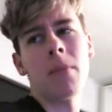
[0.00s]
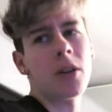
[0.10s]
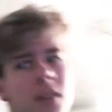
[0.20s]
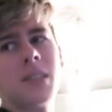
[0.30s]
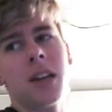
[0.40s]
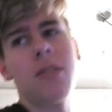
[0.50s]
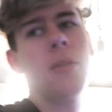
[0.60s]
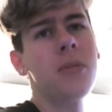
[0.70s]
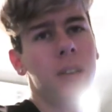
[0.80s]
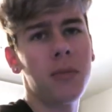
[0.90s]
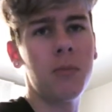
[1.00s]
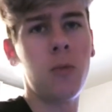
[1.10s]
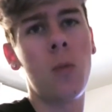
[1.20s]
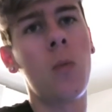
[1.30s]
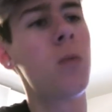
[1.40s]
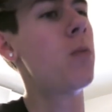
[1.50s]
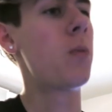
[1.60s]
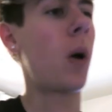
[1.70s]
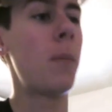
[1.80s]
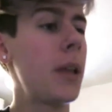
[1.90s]
I'm not going to sit around and
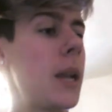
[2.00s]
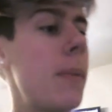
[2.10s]
complain